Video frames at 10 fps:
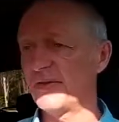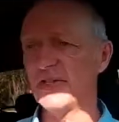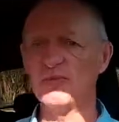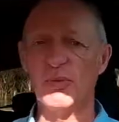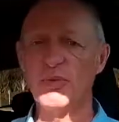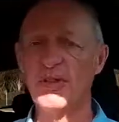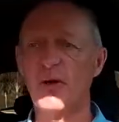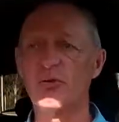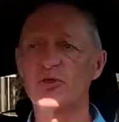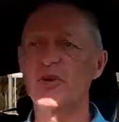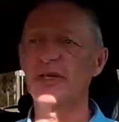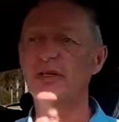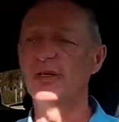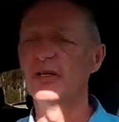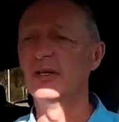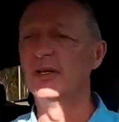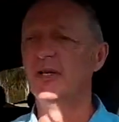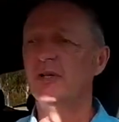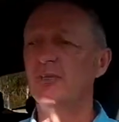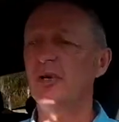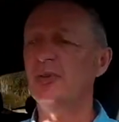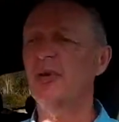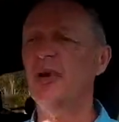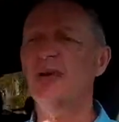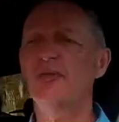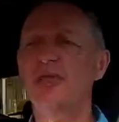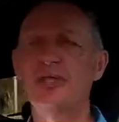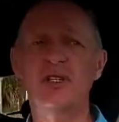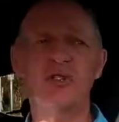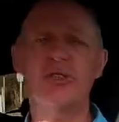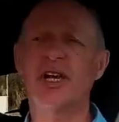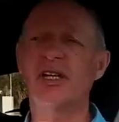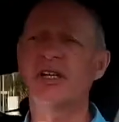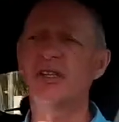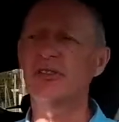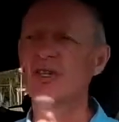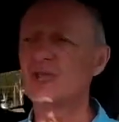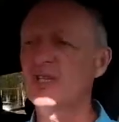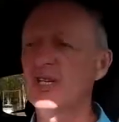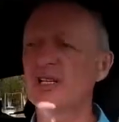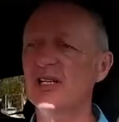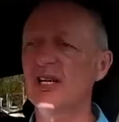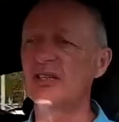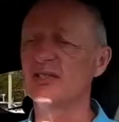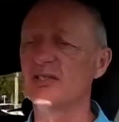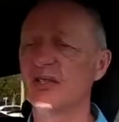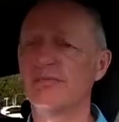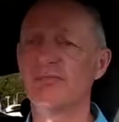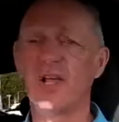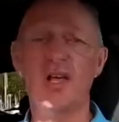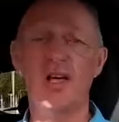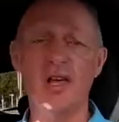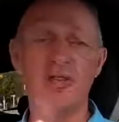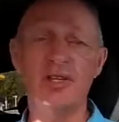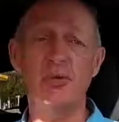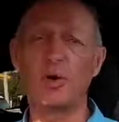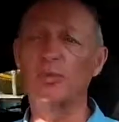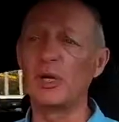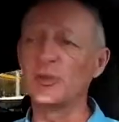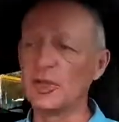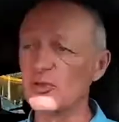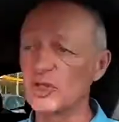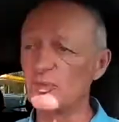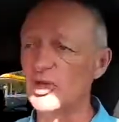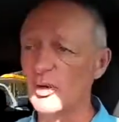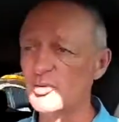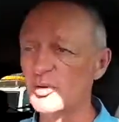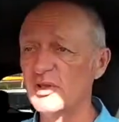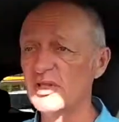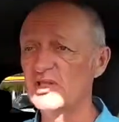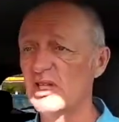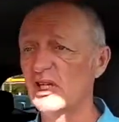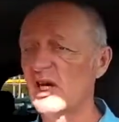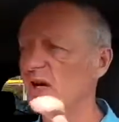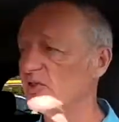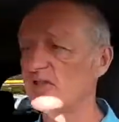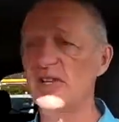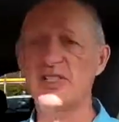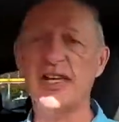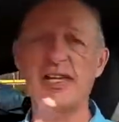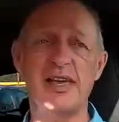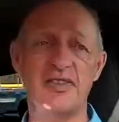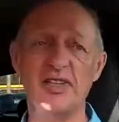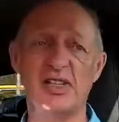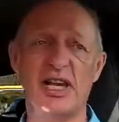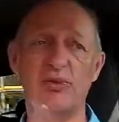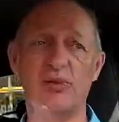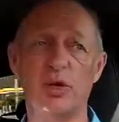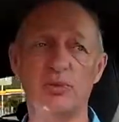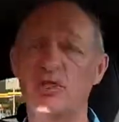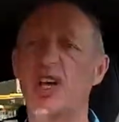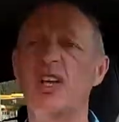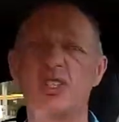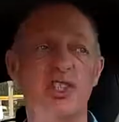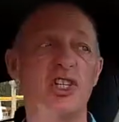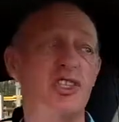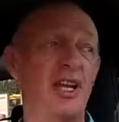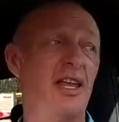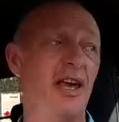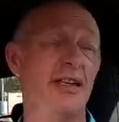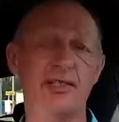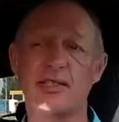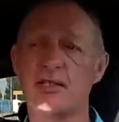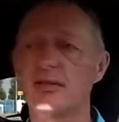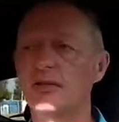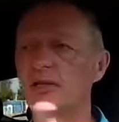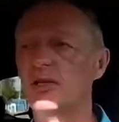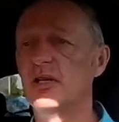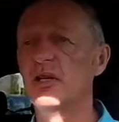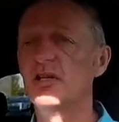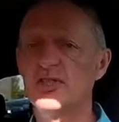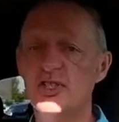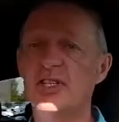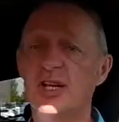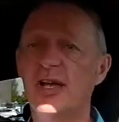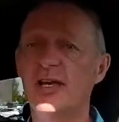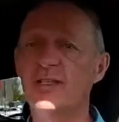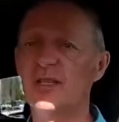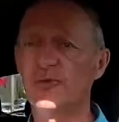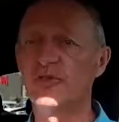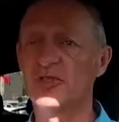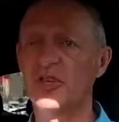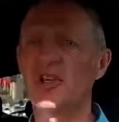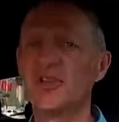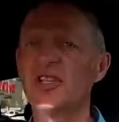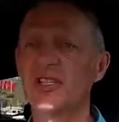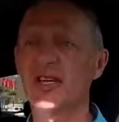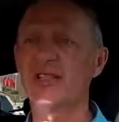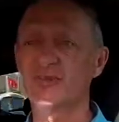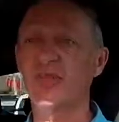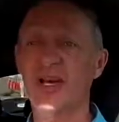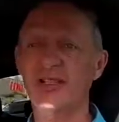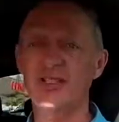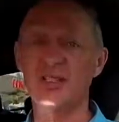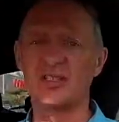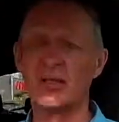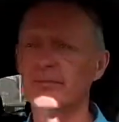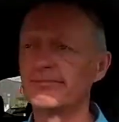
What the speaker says: think it's probably the whole of Spain, people are not that keen on using indicators. I think what people do sometimes with these cars is they take out the indicator bulbs just in case they've turned on the indicators by accident.